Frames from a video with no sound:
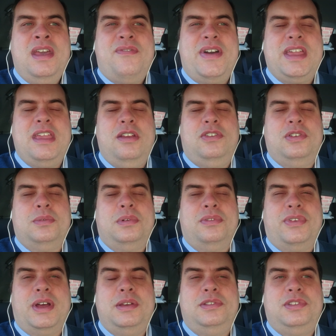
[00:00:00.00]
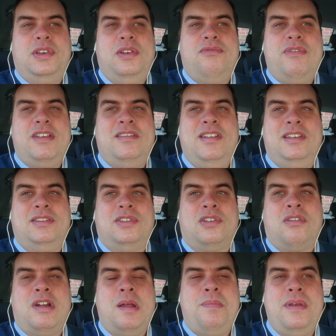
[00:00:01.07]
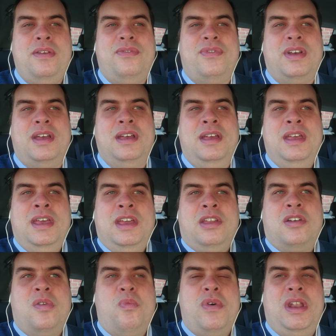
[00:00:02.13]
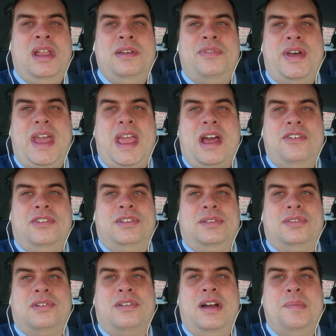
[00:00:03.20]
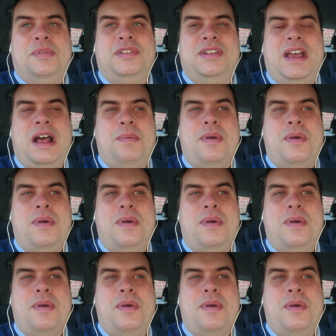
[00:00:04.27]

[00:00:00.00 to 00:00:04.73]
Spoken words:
Thank you to all those who've recently subscribed. We've gone well over 800 subscribers now.